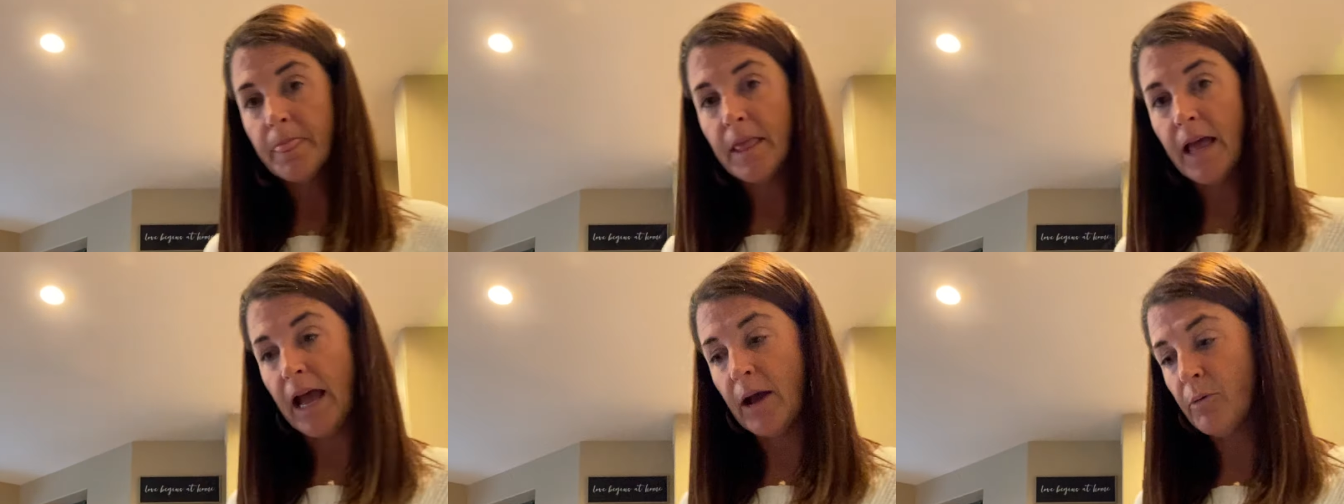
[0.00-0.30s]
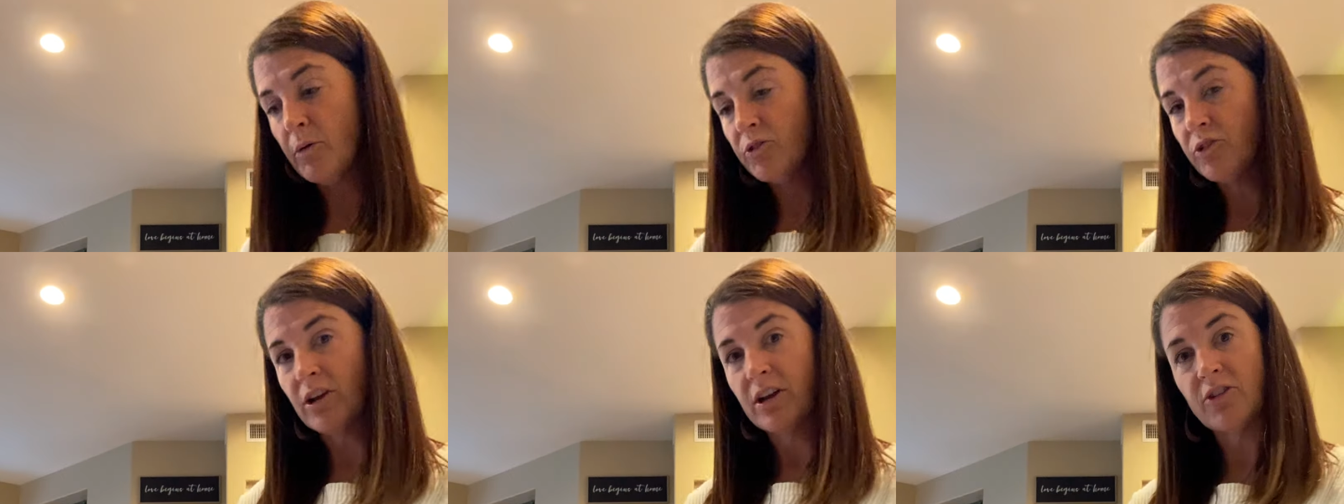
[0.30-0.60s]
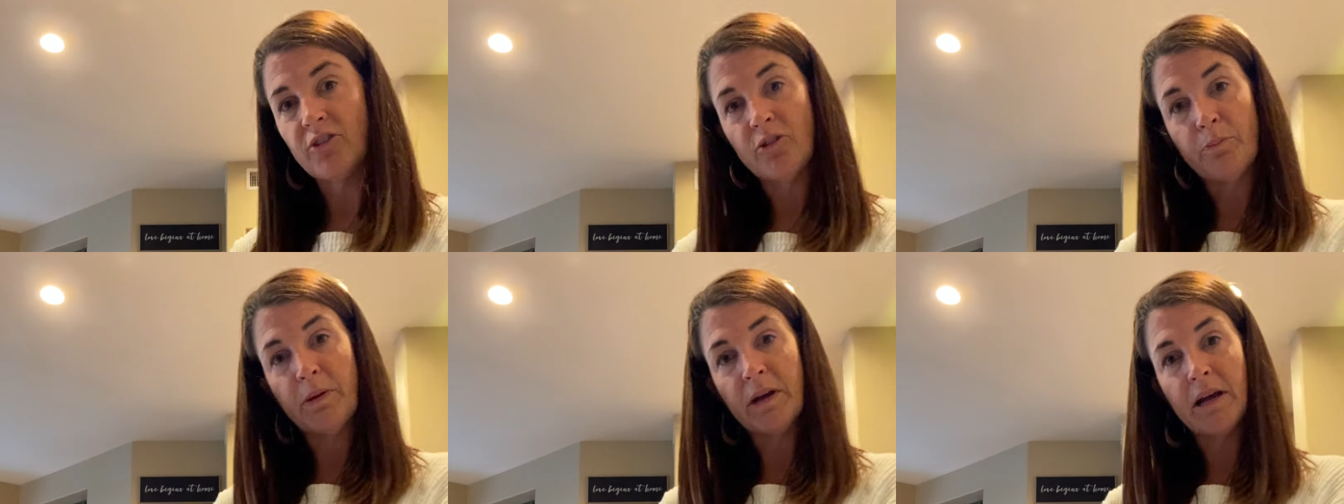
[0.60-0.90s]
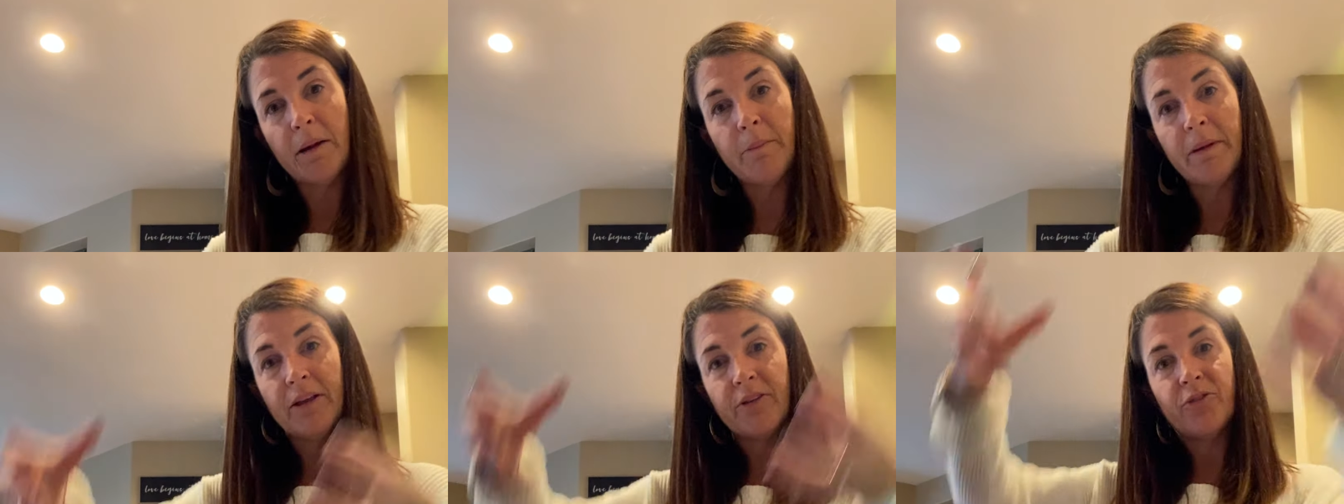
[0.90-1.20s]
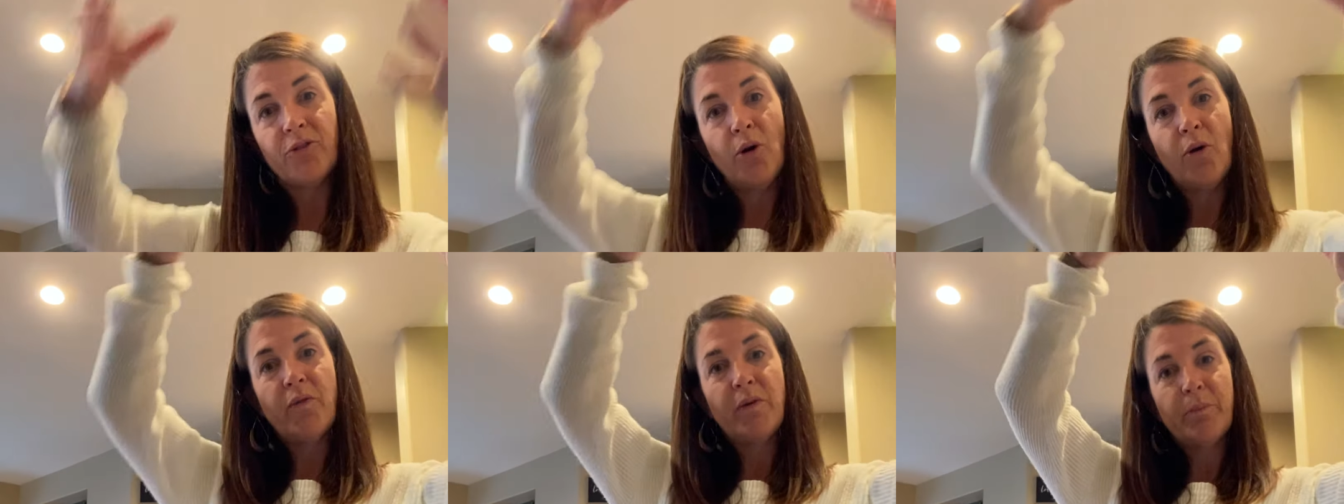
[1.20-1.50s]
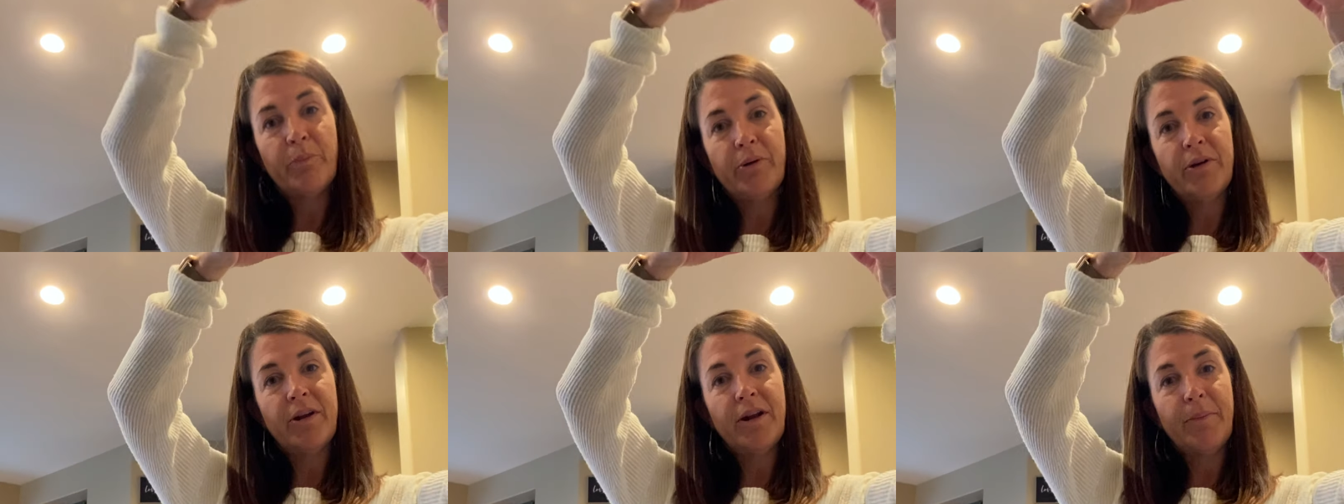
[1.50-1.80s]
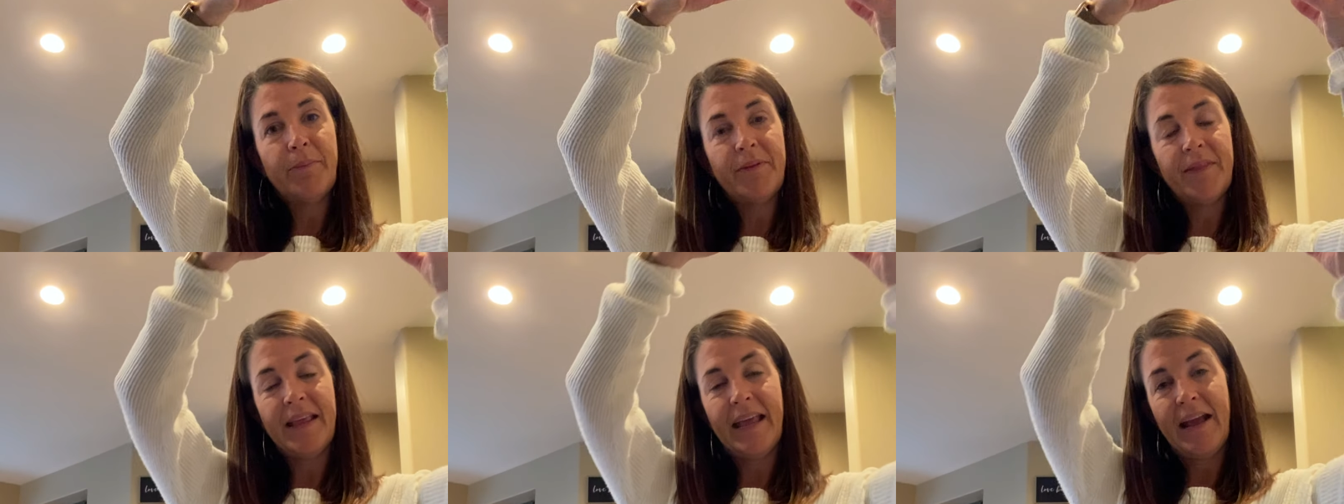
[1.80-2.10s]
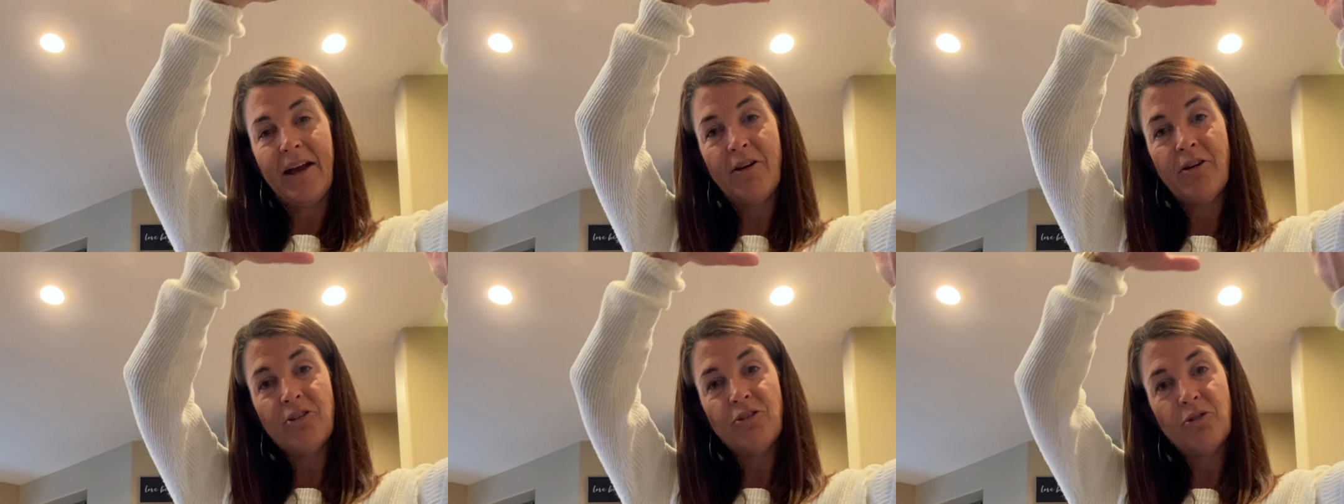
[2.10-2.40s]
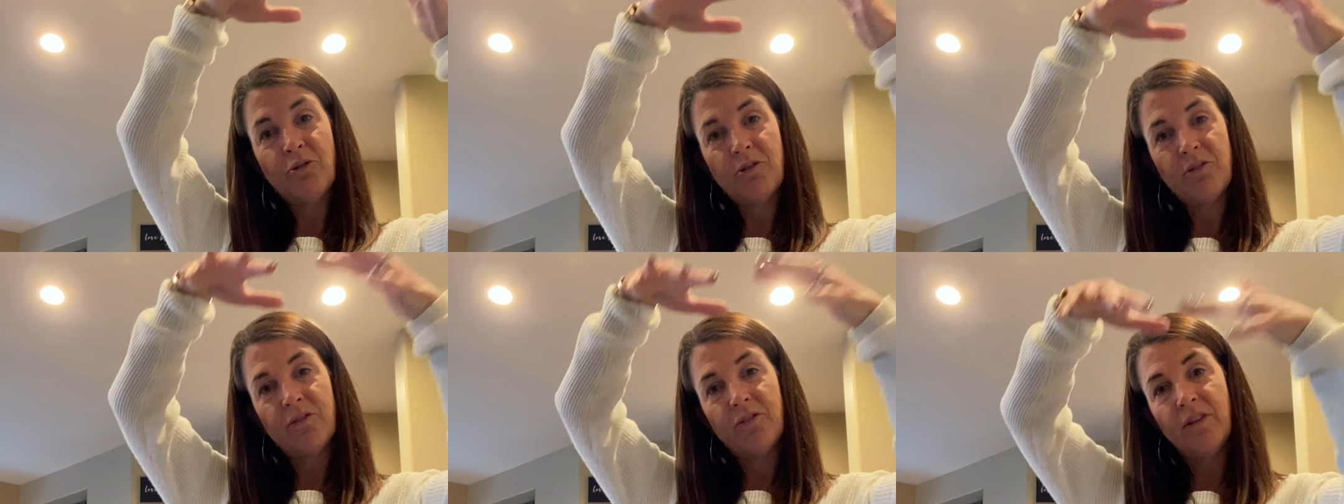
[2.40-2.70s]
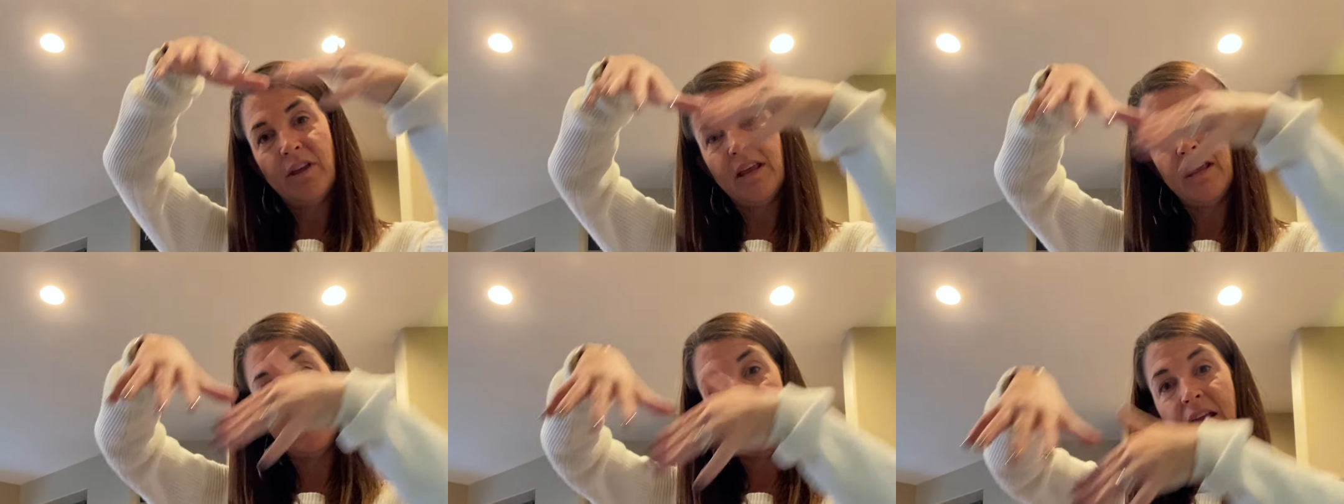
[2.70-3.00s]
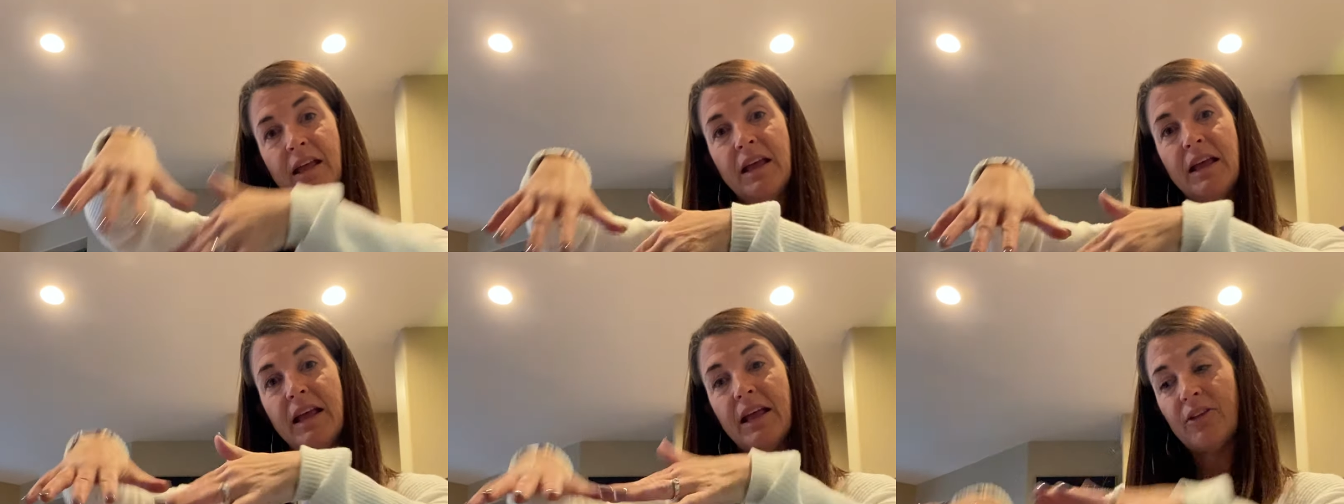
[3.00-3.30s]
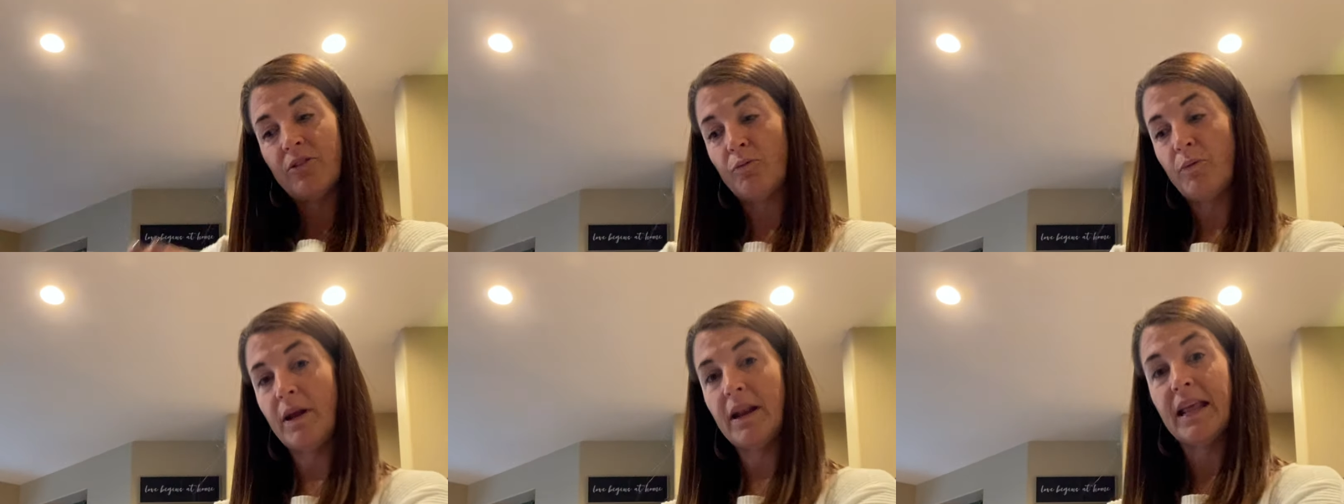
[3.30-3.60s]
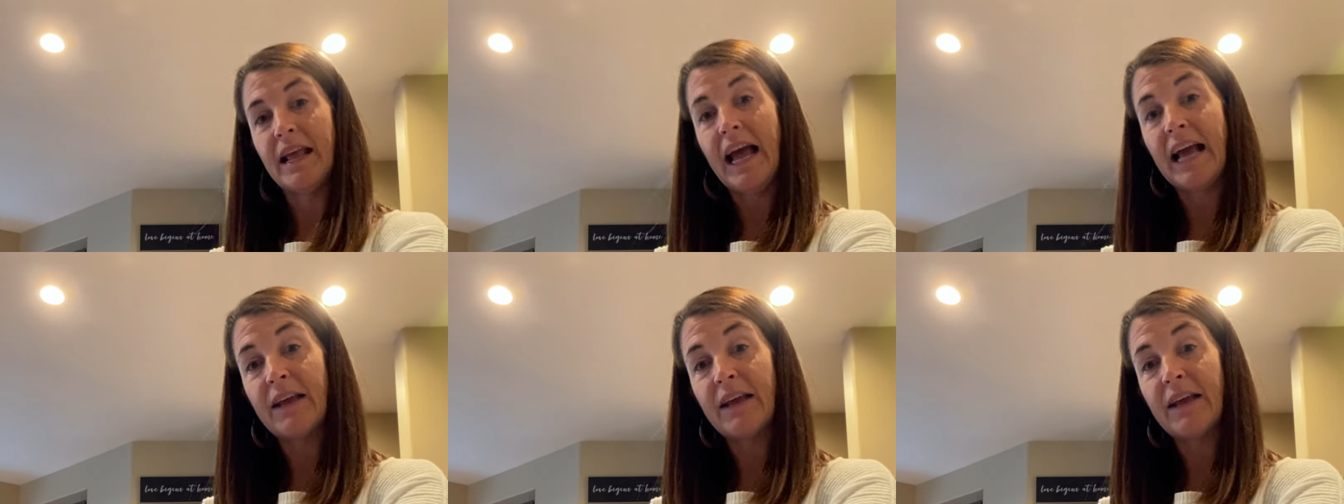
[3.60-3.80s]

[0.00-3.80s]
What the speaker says: I wish I could just pick up my stove and put it up in the air and you could see it's radiating.